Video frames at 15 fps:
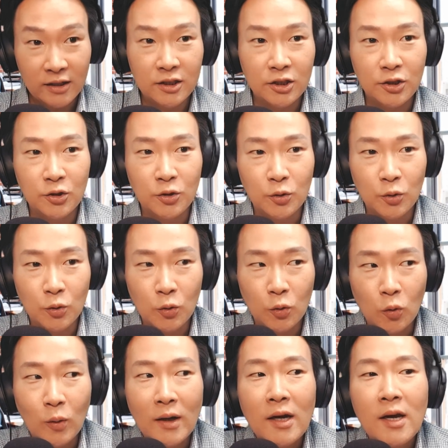
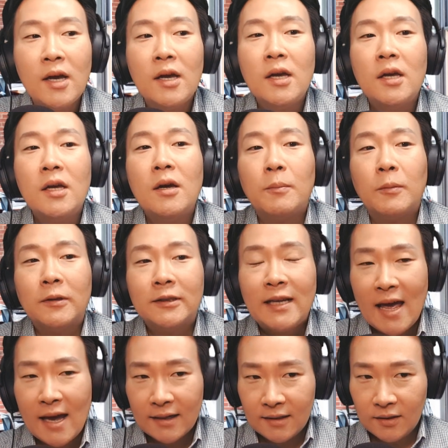to
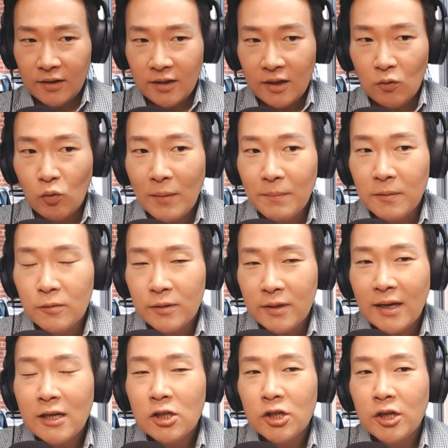protect the
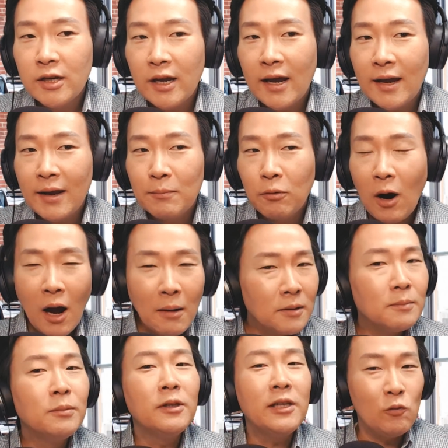reputation, and
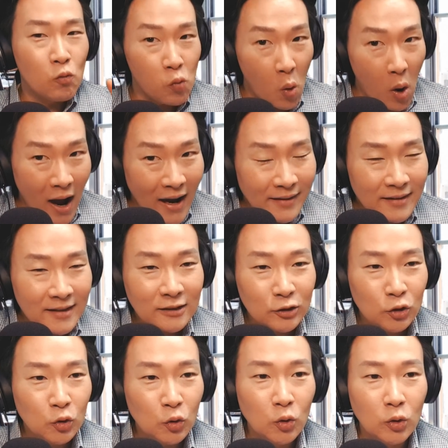probably why this
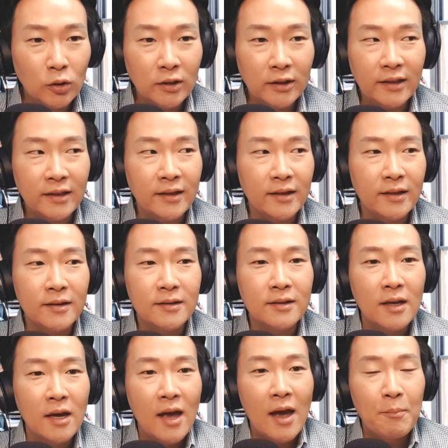school
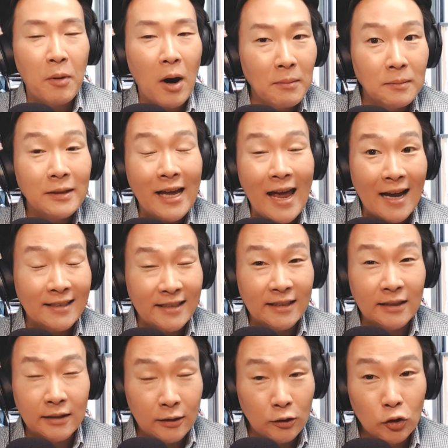is probably
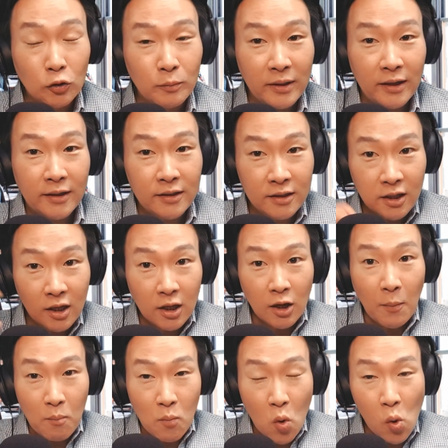acting a little bit
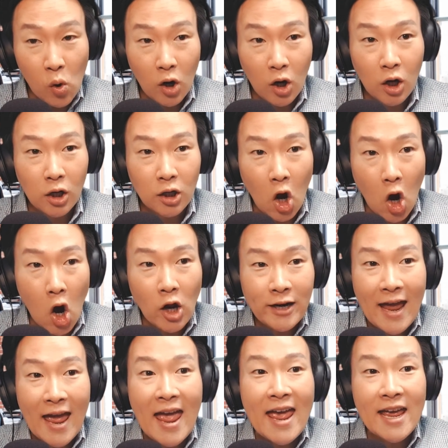more
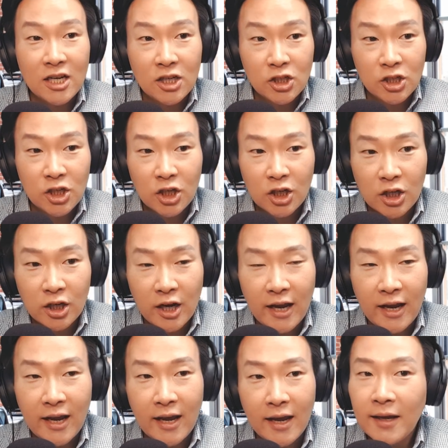on edge,
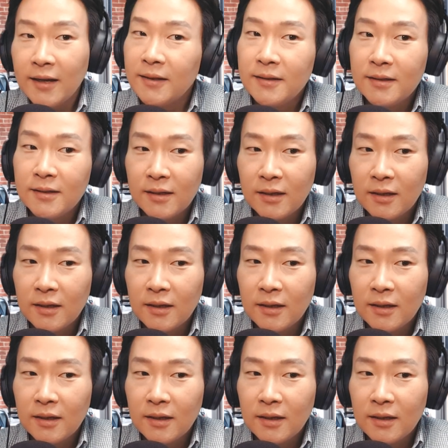and